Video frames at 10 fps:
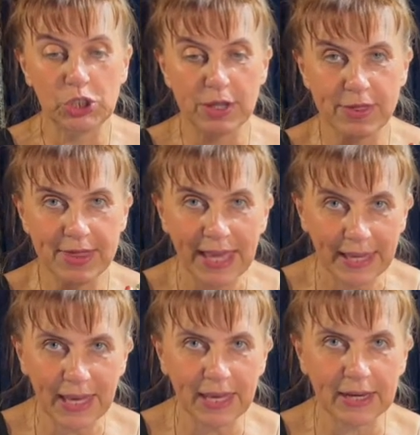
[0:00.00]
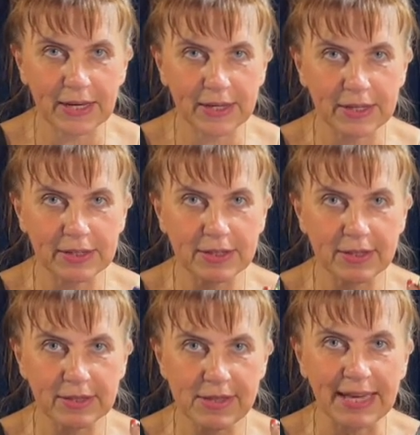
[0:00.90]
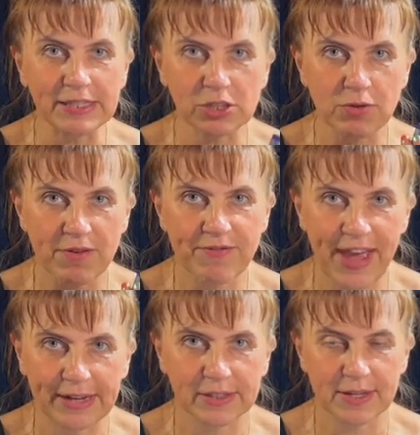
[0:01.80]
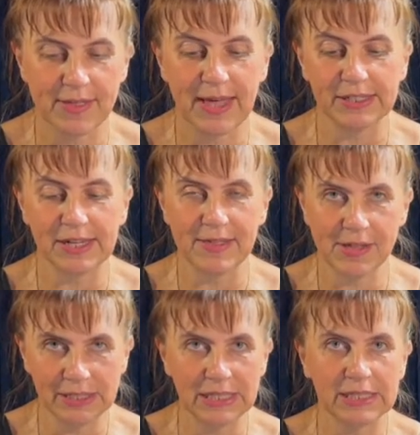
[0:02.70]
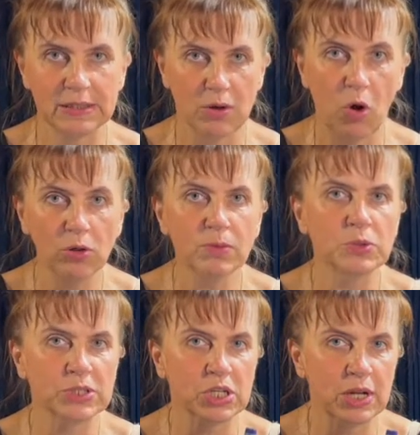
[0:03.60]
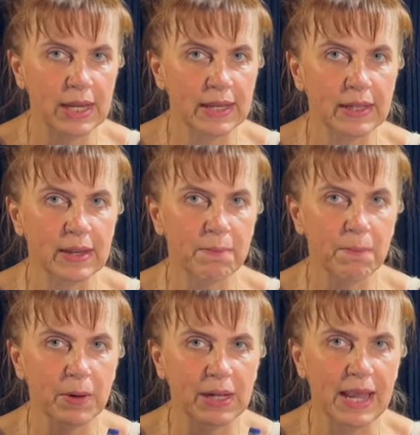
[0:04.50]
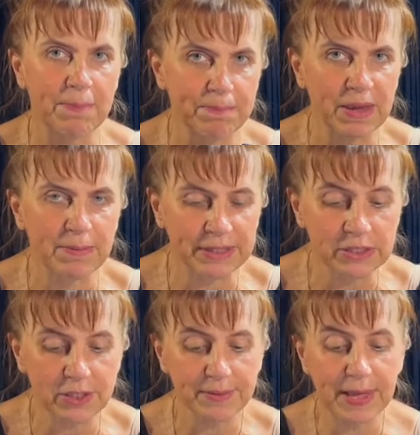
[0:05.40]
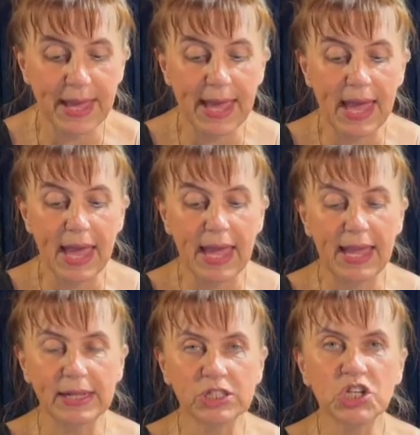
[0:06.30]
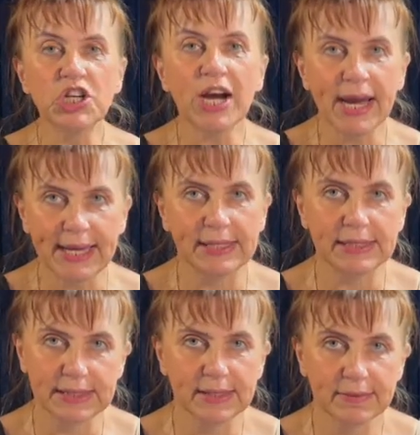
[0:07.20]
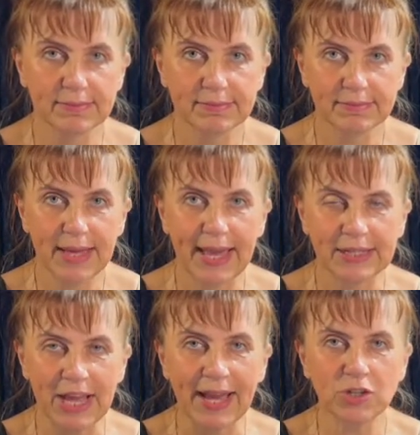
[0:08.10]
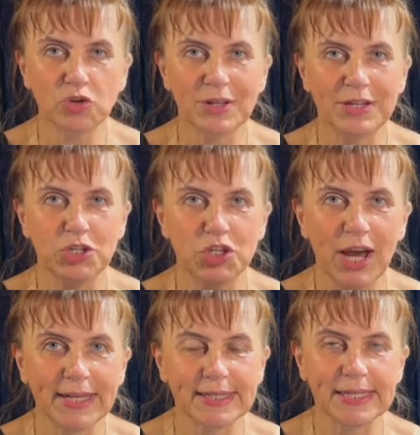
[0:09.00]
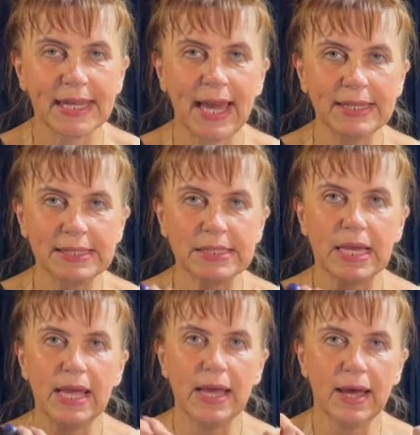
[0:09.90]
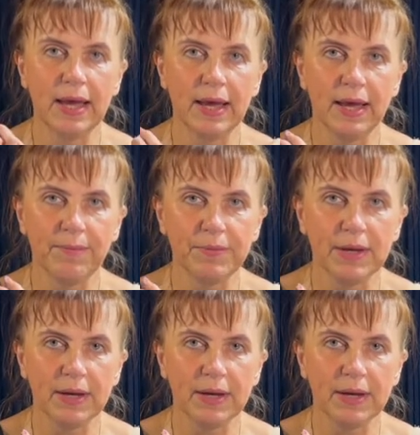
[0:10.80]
thanks to the fact that this is almost clear pigment, it shines. It actually shines. It gets the